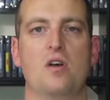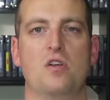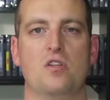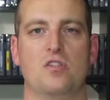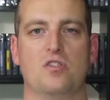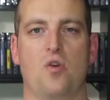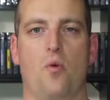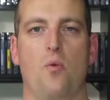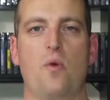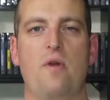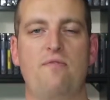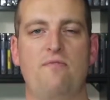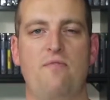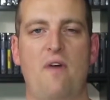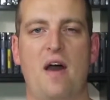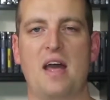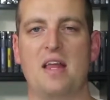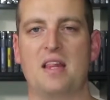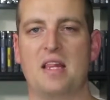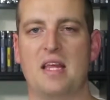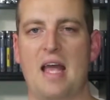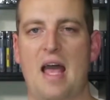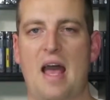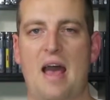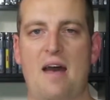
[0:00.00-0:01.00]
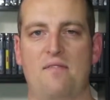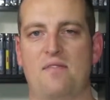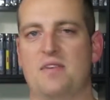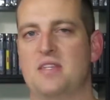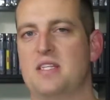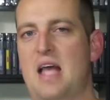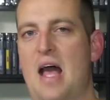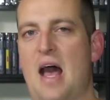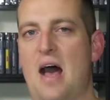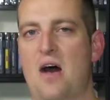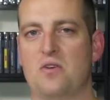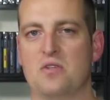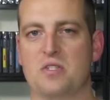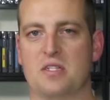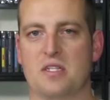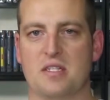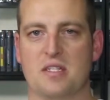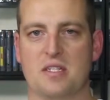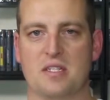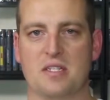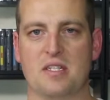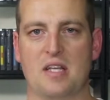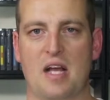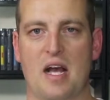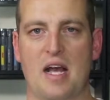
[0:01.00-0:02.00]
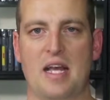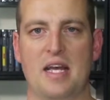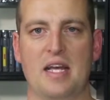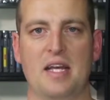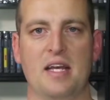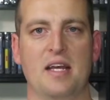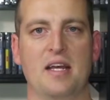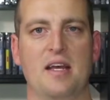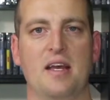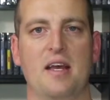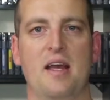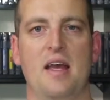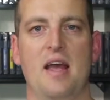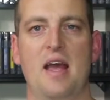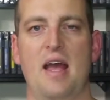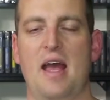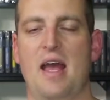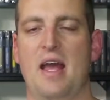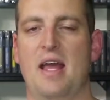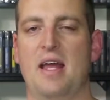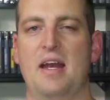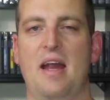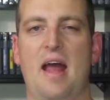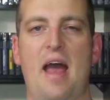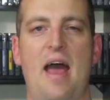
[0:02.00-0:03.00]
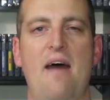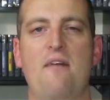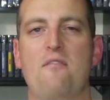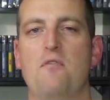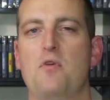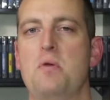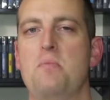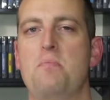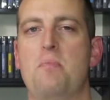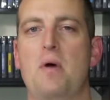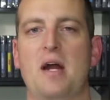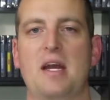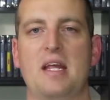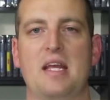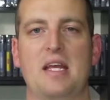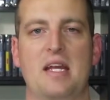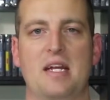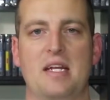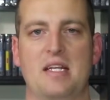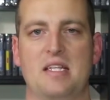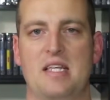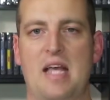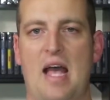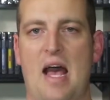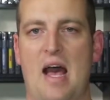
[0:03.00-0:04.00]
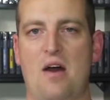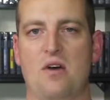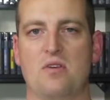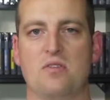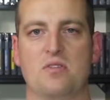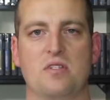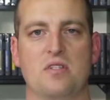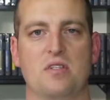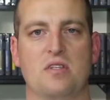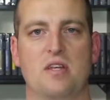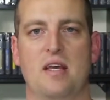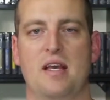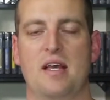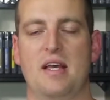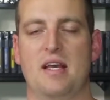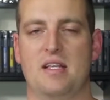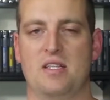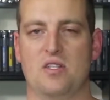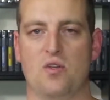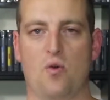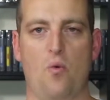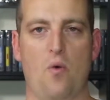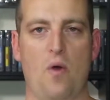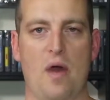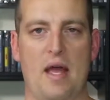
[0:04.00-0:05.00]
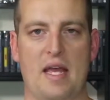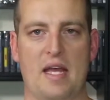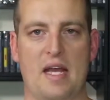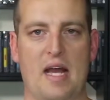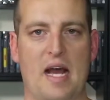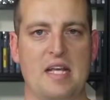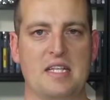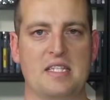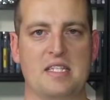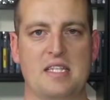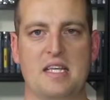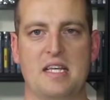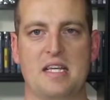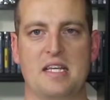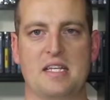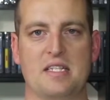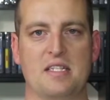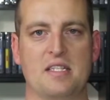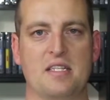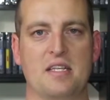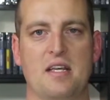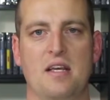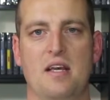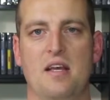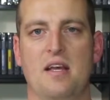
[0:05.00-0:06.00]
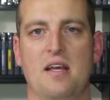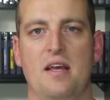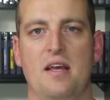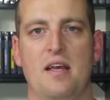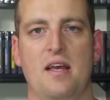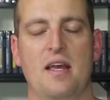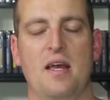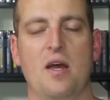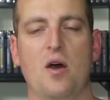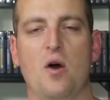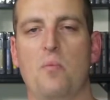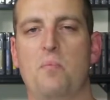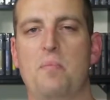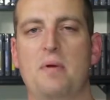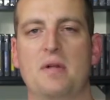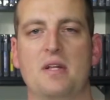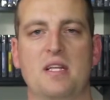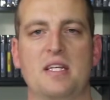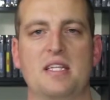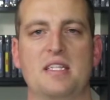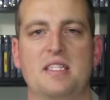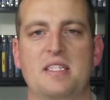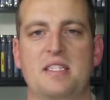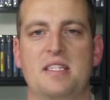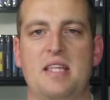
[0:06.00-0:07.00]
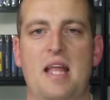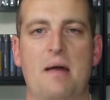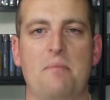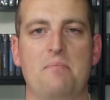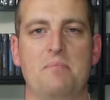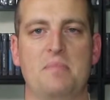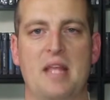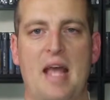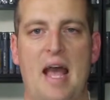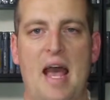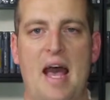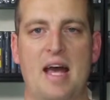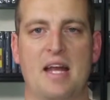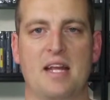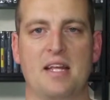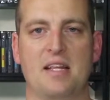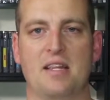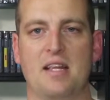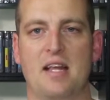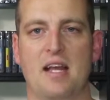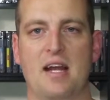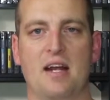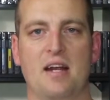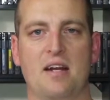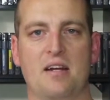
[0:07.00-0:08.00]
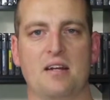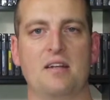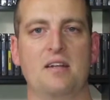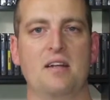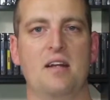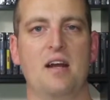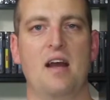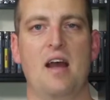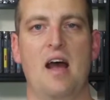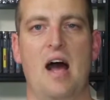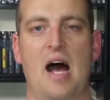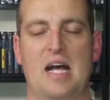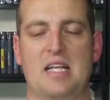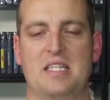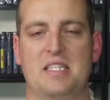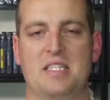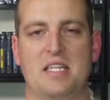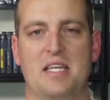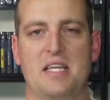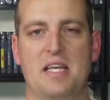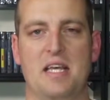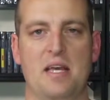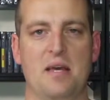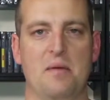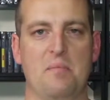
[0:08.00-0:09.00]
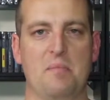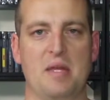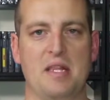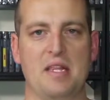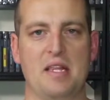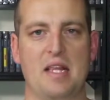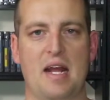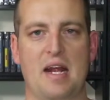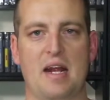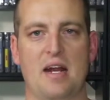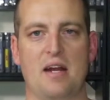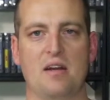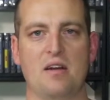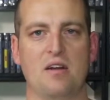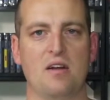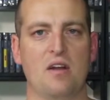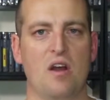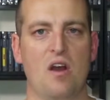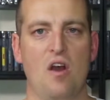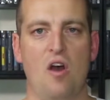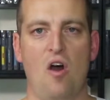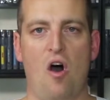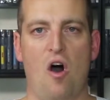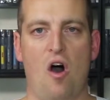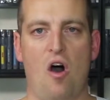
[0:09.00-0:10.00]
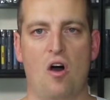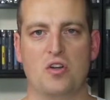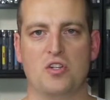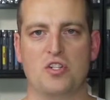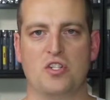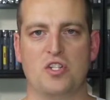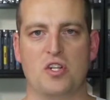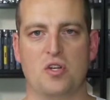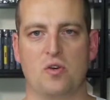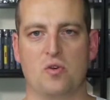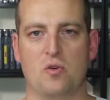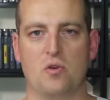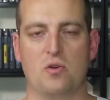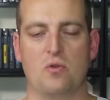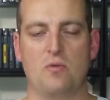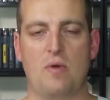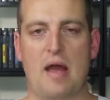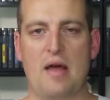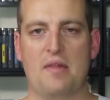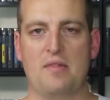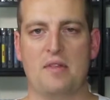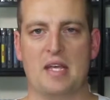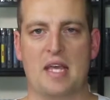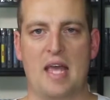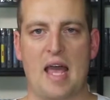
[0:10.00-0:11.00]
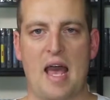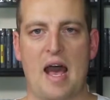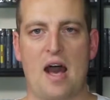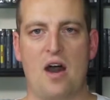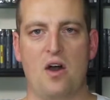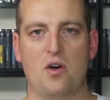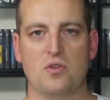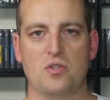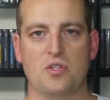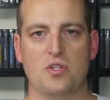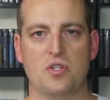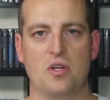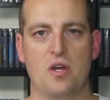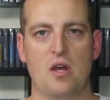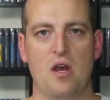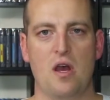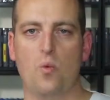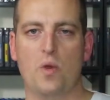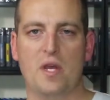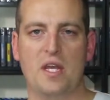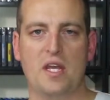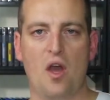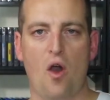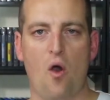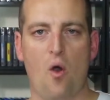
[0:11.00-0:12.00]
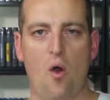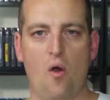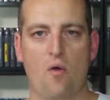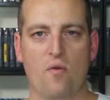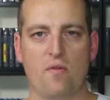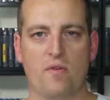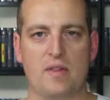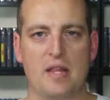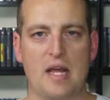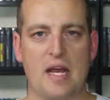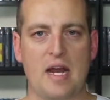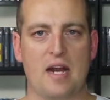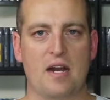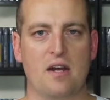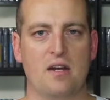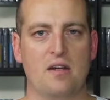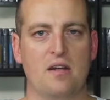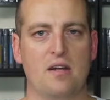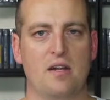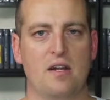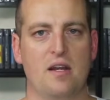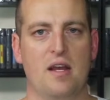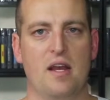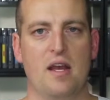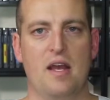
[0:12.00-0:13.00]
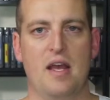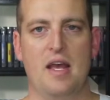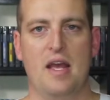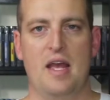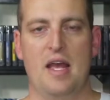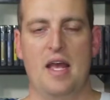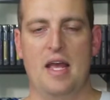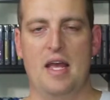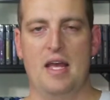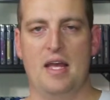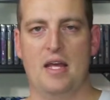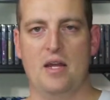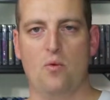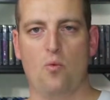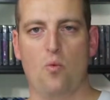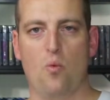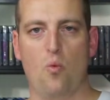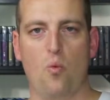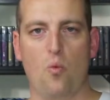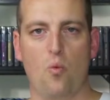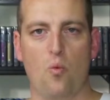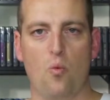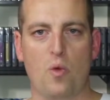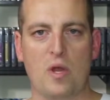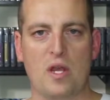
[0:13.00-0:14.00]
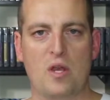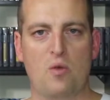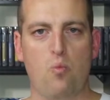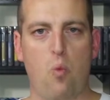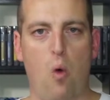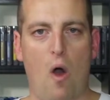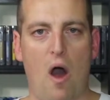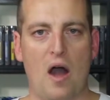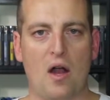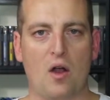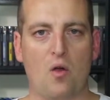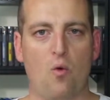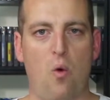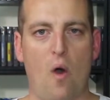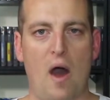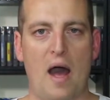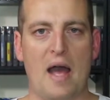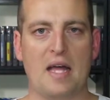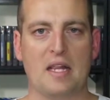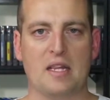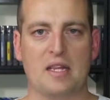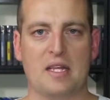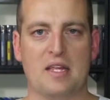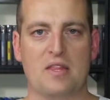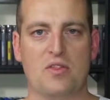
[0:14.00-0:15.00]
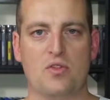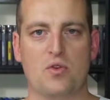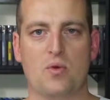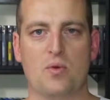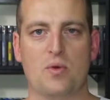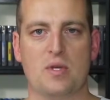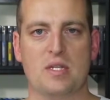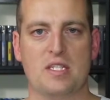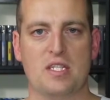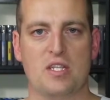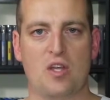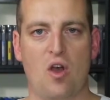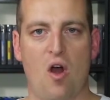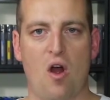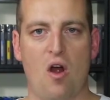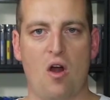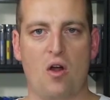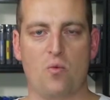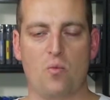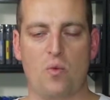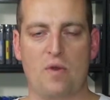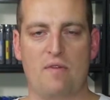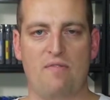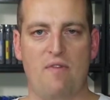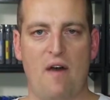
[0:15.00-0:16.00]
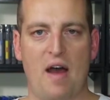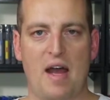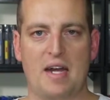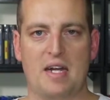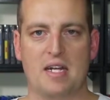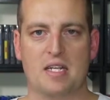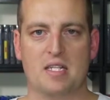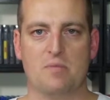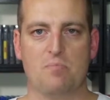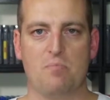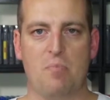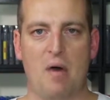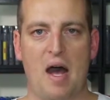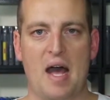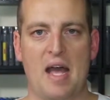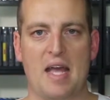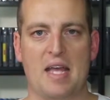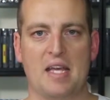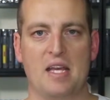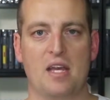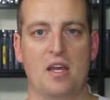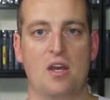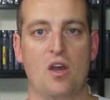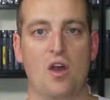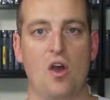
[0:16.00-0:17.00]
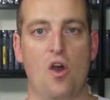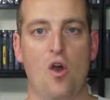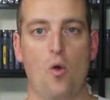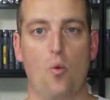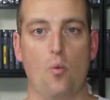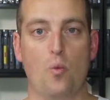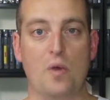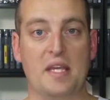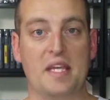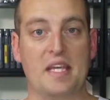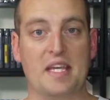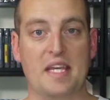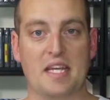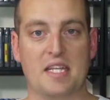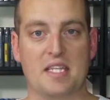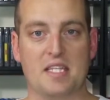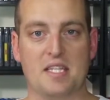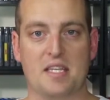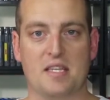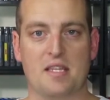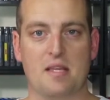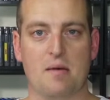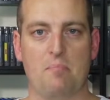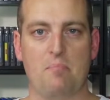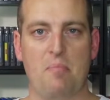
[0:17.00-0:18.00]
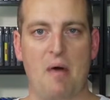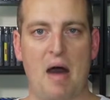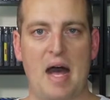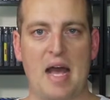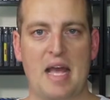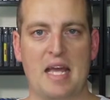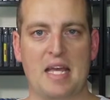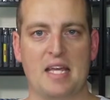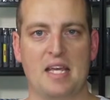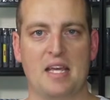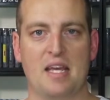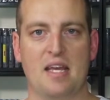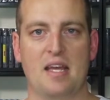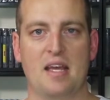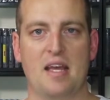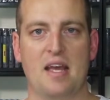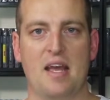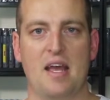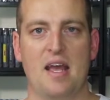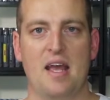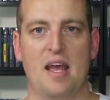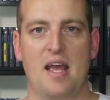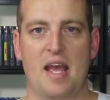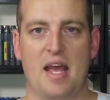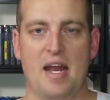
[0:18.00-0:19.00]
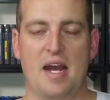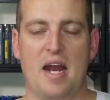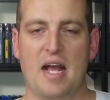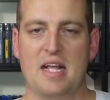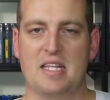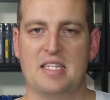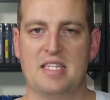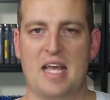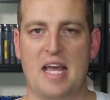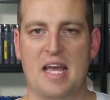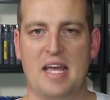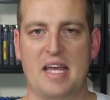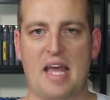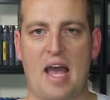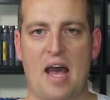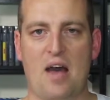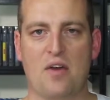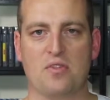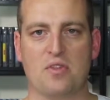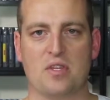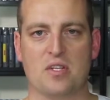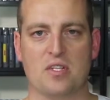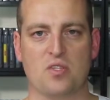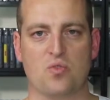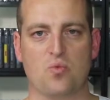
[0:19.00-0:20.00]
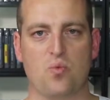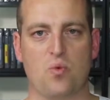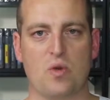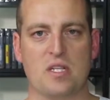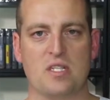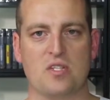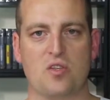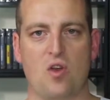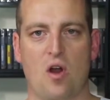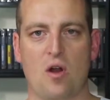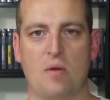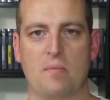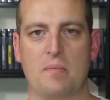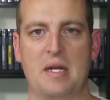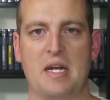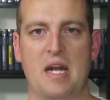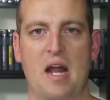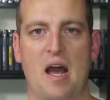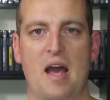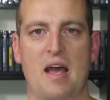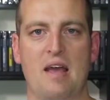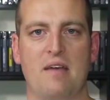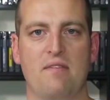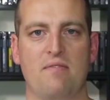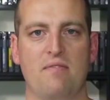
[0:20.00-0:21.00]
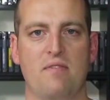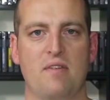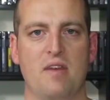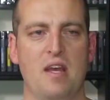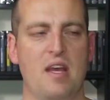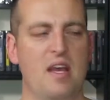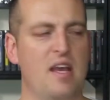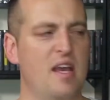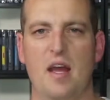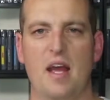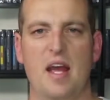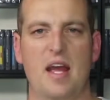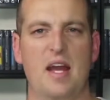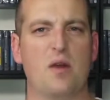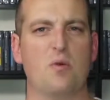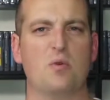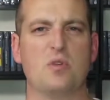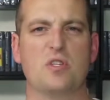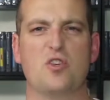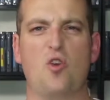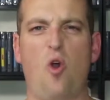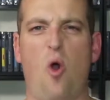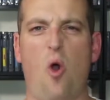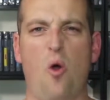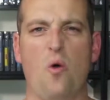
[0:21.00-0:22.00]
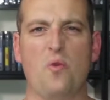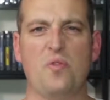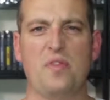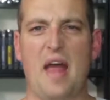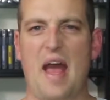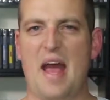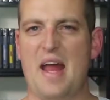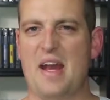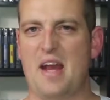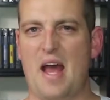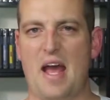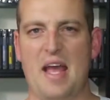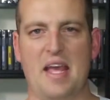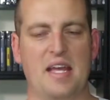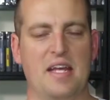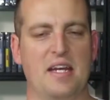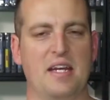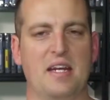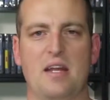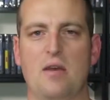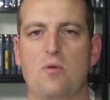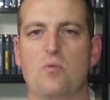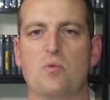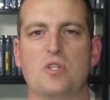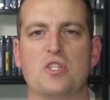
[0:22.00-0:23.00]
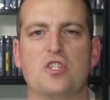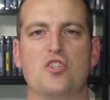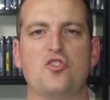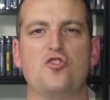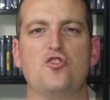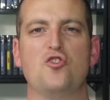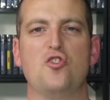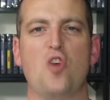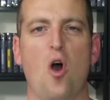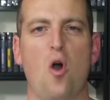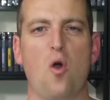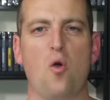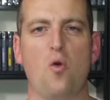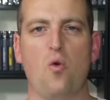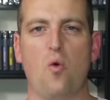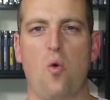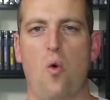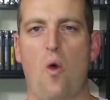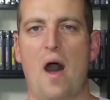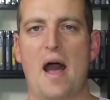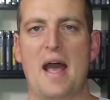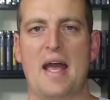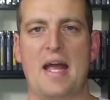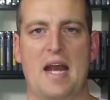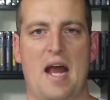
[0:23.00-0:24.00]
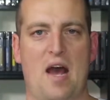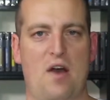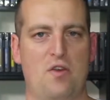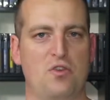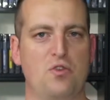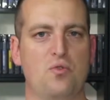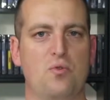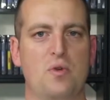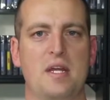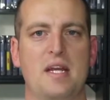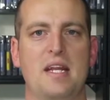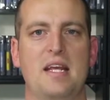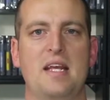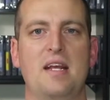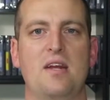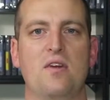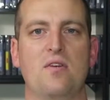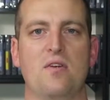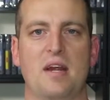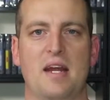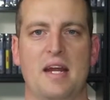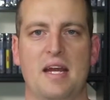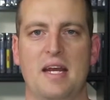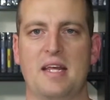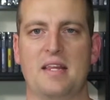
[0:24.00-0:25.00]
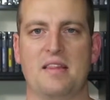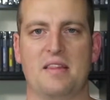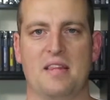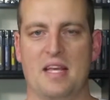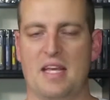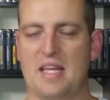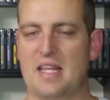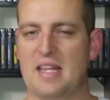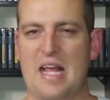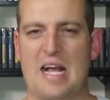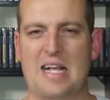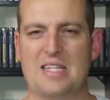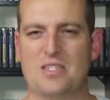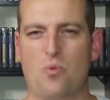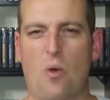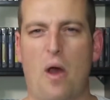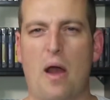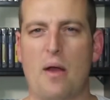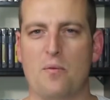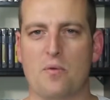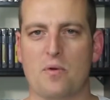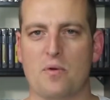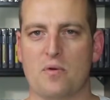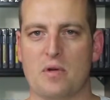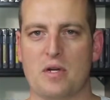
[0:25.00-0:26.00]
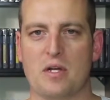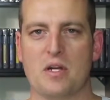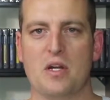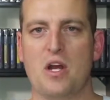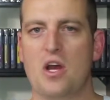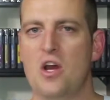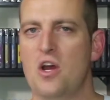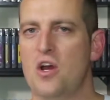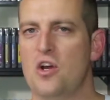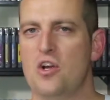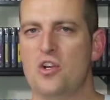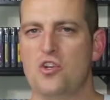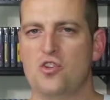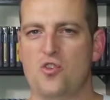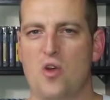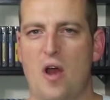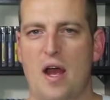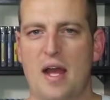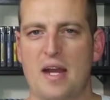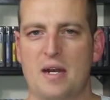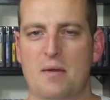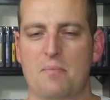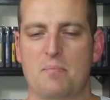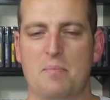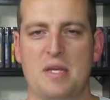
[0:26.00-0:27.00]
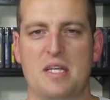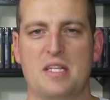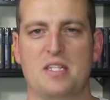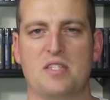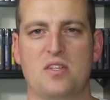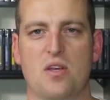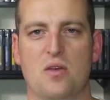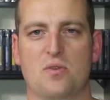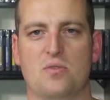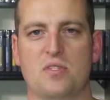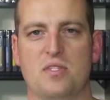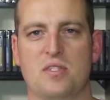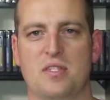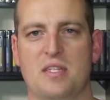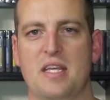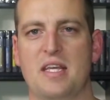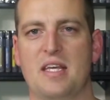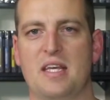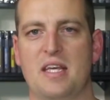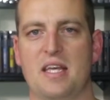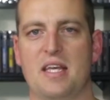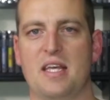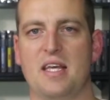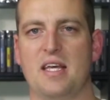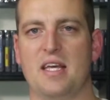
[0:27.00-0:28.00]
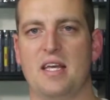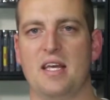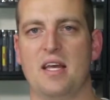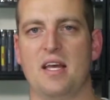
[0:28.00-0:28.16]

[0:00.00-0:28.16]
So we finally have his house in sight, and everybody in his house is awake. I see his hillbilly stepdad in there. I see him in there, all chilling around the couch. We go over there and we walk quietly through his yard. We find his bike. We get to the bike and I take out the Swiss Army knife. And it was cold that night and it was so quiet out. You could hear anything, and that's why we were trying to be so sneaky.